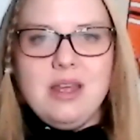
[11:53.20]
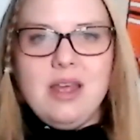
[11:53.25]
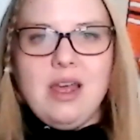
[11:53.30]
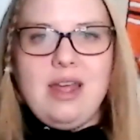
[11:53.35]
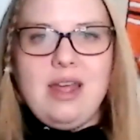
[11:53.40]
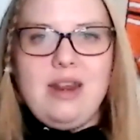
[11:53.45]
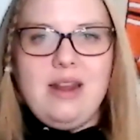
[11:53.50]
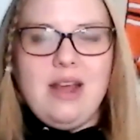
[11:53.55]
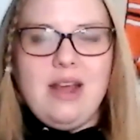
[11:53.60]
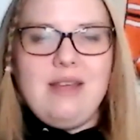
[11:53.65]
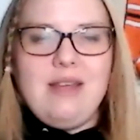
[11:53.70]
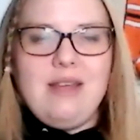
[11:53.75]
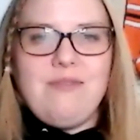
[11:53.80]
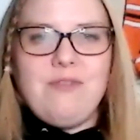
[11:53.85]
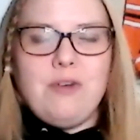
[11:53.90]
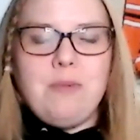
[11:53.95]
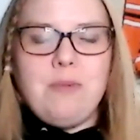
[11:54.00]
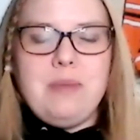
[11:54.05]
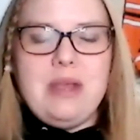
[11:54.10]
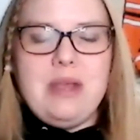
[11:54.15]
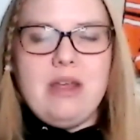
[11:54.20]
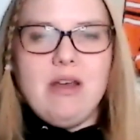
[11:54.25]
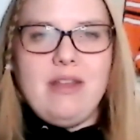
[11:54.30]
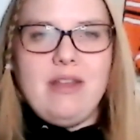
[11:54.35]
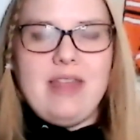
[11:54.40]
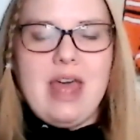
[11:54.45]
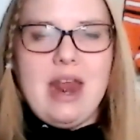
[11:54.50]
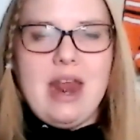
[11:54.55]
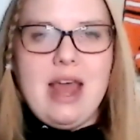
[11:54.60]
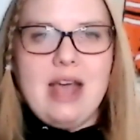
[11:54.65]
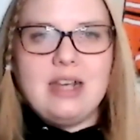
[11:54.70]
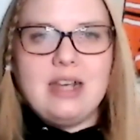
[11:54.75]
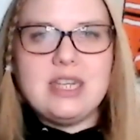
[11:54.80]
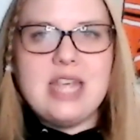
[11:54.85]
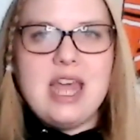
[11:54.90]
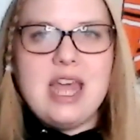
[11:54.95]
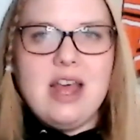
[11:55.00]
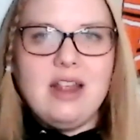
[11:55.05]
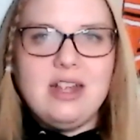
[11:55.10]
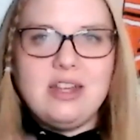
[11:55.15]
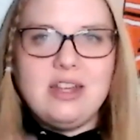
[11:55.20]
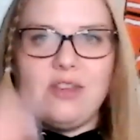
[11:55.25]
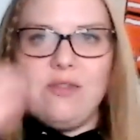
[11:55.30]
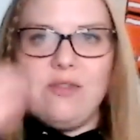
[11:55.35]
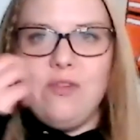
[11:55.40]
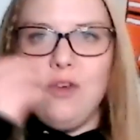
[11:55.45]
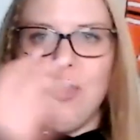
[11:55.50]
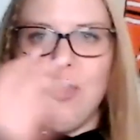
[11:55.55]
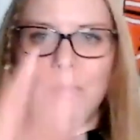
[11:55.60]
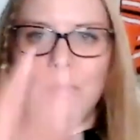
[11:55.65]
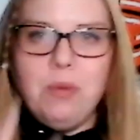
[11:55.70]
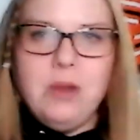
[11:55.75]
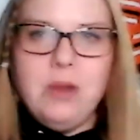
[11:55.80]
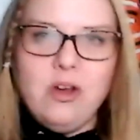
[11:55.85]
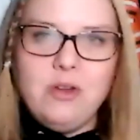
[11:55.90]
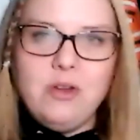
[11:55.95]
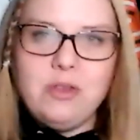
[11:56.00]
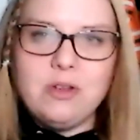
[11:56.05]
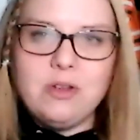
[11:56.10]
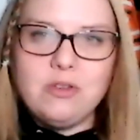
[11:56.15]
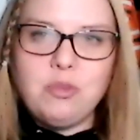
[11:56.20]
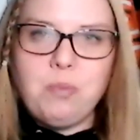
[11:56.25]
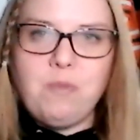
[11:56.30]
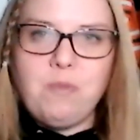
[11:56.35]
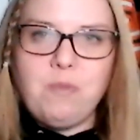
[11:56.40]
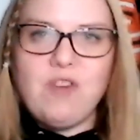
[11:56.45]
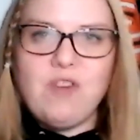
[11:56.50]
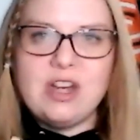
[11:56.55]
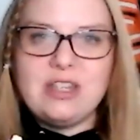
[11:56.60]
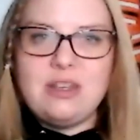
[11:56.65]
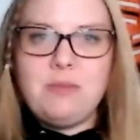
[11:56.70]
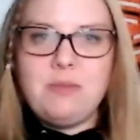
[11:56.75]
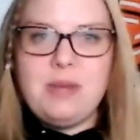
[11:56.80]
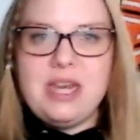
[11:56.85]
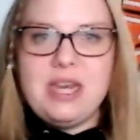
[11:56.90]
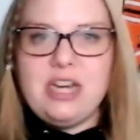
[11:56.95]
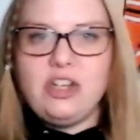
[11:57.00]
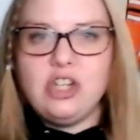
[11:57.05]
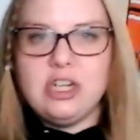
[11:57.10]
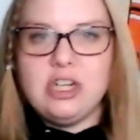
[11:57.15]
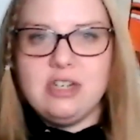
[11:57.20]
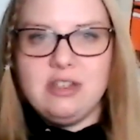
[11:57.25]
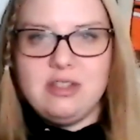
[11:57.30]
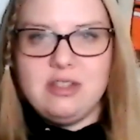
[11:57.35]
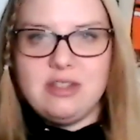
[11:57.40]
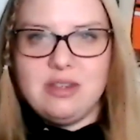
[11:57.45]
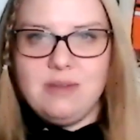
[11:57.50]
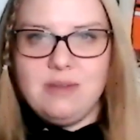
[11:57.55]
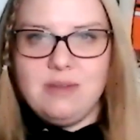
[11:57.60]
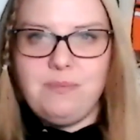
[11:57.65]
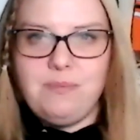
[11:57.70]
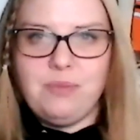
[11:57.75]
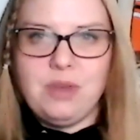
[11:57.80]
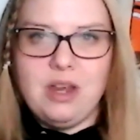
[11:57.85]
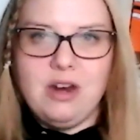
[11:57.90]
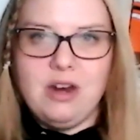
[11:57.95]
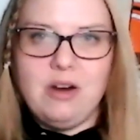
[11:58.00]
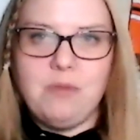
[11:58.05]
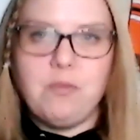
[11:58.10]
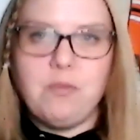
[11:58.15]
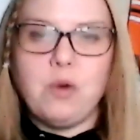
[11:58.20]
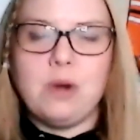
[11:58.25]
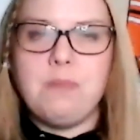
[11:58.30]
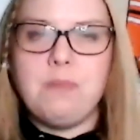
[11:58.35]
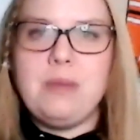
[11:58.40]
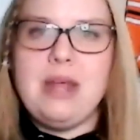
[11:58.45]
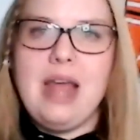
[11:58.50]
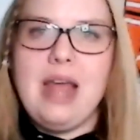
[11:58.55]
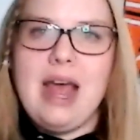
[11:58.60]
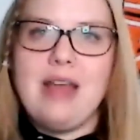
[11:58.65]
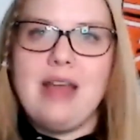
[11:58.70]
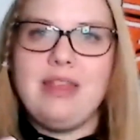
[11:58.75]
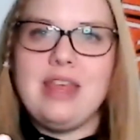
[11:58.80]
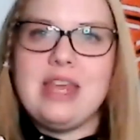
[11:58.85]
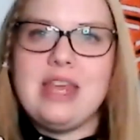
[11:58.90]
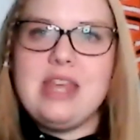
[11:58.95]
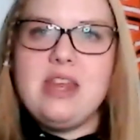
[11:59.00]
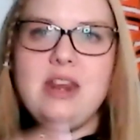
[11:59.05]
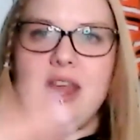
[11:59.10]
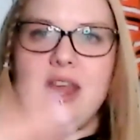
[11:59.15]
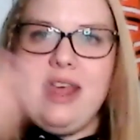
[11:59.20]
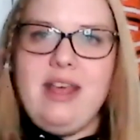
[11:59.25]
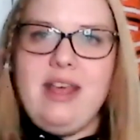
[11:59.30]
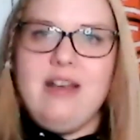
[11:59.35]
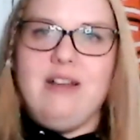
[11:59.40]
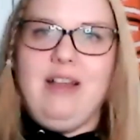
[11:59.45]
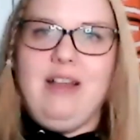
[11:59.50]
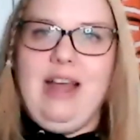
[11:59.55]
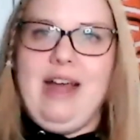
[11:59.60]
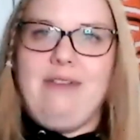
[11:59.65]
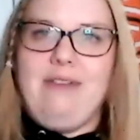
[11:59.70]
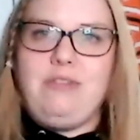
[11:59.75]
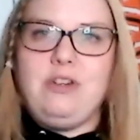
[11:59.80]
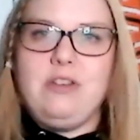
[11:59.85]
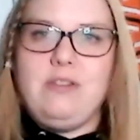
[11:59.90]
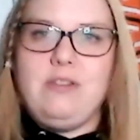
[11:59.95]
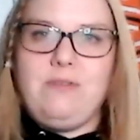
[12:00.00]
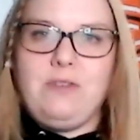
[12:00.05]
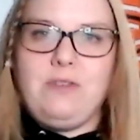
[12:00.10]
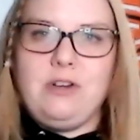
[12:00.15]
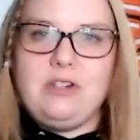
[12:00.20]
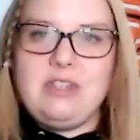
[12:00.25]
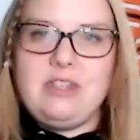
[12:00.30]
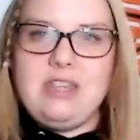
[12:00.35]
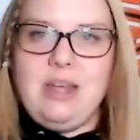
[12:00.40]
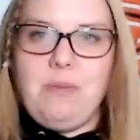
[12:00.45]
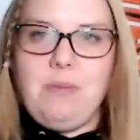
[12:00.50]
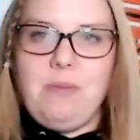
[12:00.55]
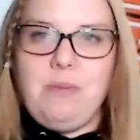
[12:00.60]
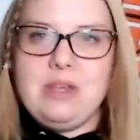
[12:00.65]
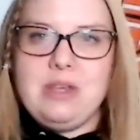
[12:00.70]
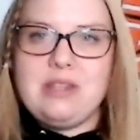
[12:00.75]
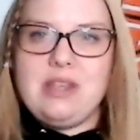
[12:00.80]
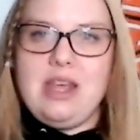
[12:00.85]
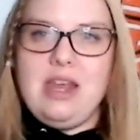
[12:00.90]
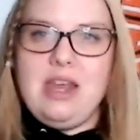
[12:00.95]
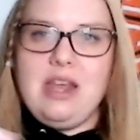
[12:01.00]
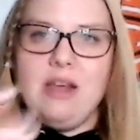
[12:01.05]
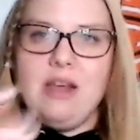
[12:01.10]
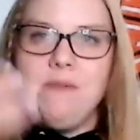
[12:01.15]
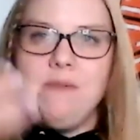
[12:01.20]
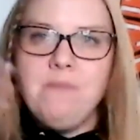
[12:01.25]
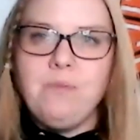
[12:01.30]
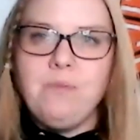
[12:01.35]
and I, for me on that exhale, it's full blown those fuzzy peaches. Mm-hmm. Or pardon me, at uh, the inhale after the first sip is like